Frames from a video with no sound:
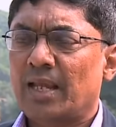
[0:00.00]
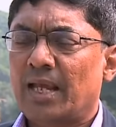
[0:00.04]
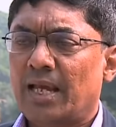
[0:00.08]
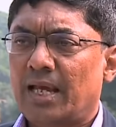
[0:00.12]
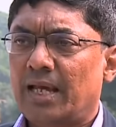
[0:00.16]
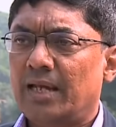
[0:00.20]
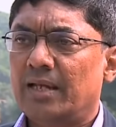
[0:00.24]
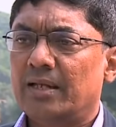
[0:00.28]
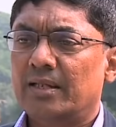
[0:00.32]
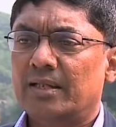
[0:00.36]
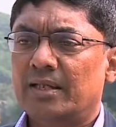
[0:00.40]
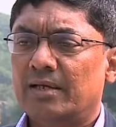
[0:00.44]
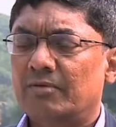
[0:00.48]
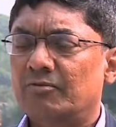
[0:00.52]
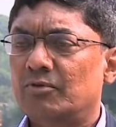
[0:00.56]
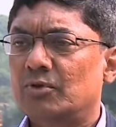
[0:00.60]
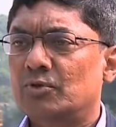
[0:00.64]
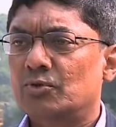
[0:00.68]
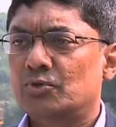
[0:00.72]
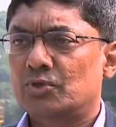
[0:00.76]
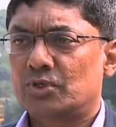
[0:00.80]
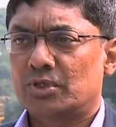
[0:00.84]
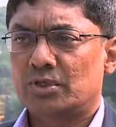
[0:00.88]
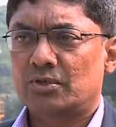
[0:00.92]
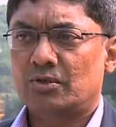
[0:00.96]
and the
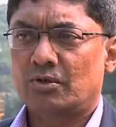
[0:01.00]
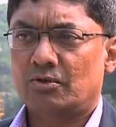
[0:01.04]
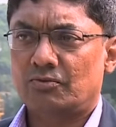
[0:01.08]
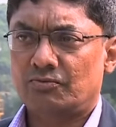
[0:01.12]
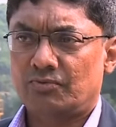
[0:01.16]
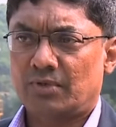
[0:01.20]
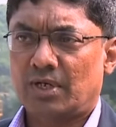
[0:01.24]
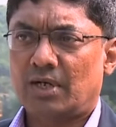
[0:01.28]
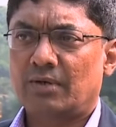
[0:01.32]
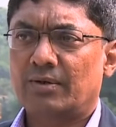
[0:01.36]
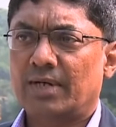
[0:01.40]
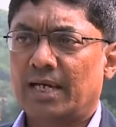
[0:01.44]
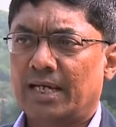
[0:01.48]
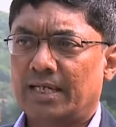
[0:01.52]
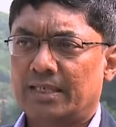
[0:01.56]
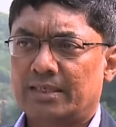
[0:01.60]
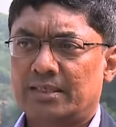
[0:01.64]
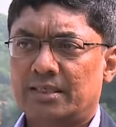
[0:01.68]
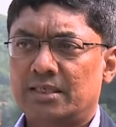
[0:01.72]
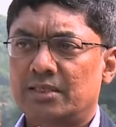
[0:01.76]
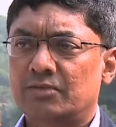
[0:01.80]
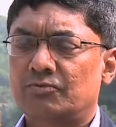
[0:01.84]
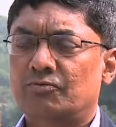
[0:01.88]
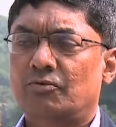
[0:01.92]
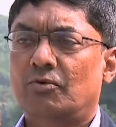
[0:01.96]
evolution of how
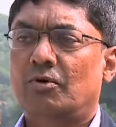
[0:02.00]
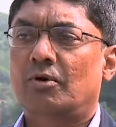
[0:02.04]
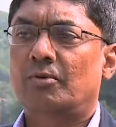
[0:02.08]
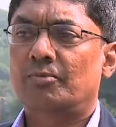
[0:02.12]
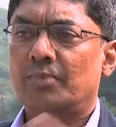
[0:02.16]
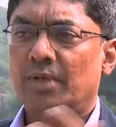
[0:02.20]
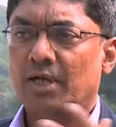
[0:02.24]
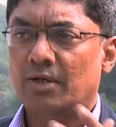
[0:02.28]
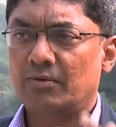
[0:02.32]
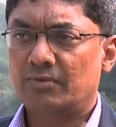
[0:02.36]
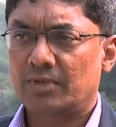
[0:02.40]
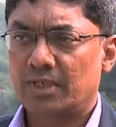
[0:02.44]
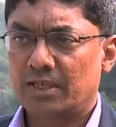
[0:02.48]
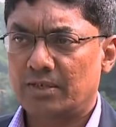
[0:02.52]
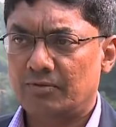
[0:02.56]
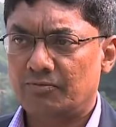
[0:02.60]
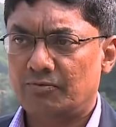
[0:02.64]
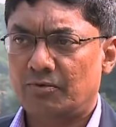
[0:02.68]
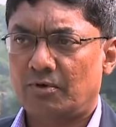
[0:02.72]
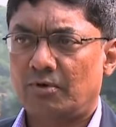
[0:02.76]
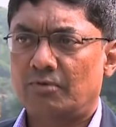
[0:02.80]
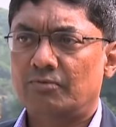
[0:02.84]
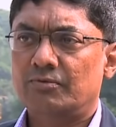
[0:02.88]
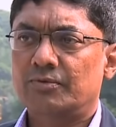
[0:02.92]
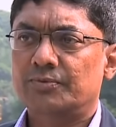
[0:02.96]
galaxies formed, how they
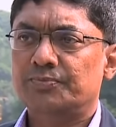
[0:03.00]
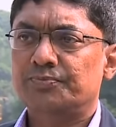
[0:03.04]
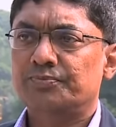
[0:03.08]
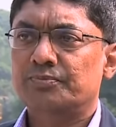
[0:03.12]
evolved.